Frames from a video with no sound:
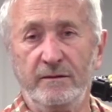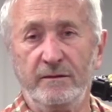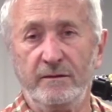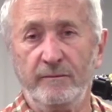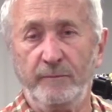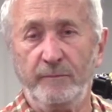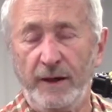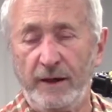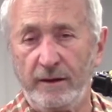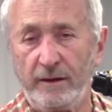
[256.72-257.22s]

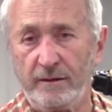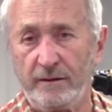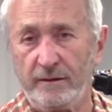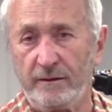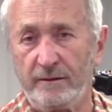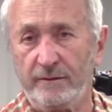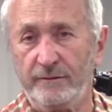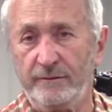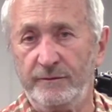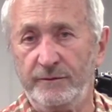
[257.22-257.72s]
pair
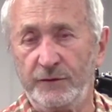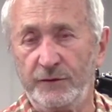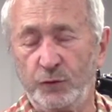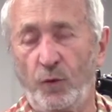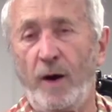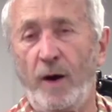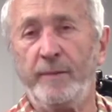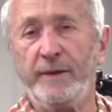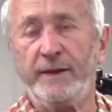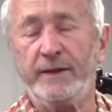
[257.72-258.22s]
of
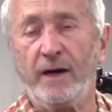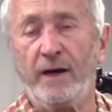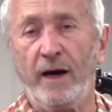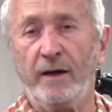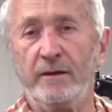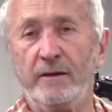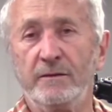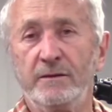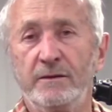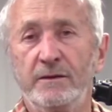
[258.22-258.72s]
Schwalbe
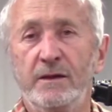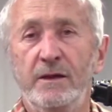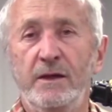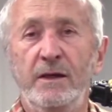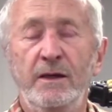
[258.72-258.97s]
tires,